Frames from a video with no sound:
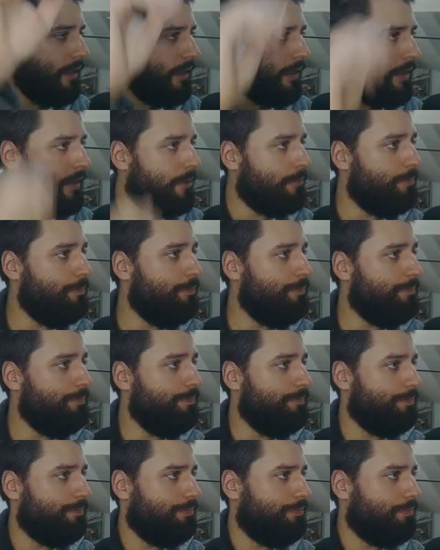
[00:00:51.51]

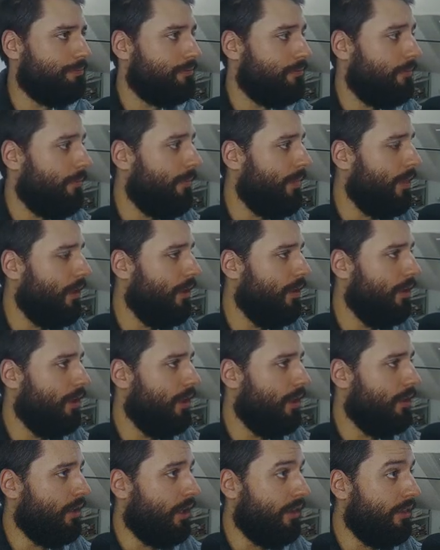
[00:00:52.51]
Um,
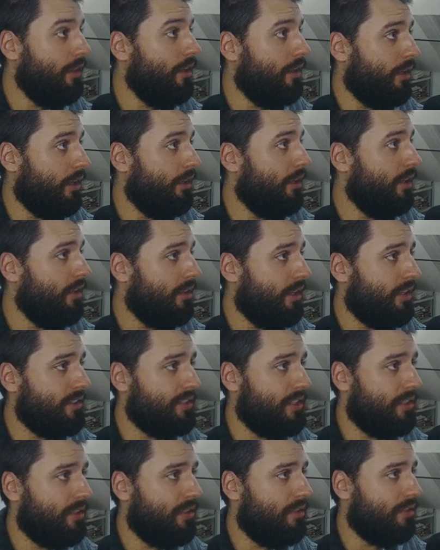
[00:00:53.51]
and I think I think
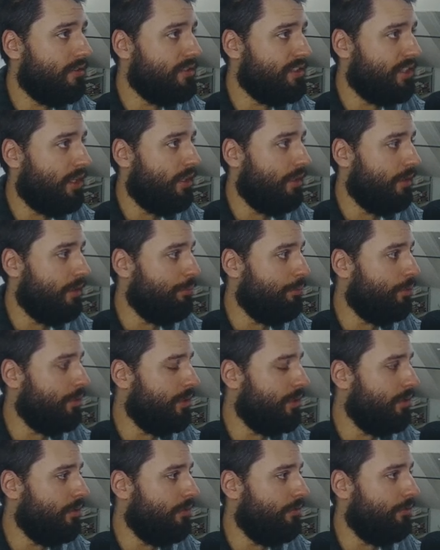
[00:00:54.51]
text editors are
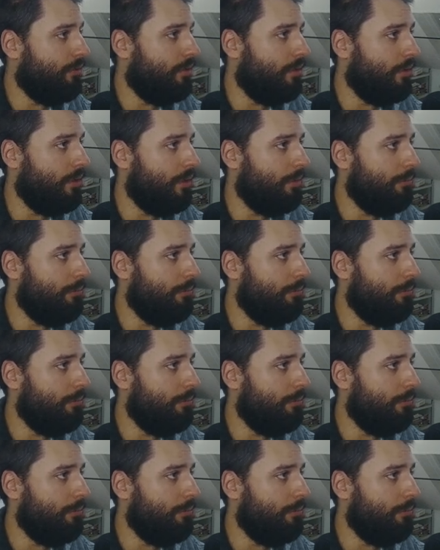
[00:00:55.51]
important for uh,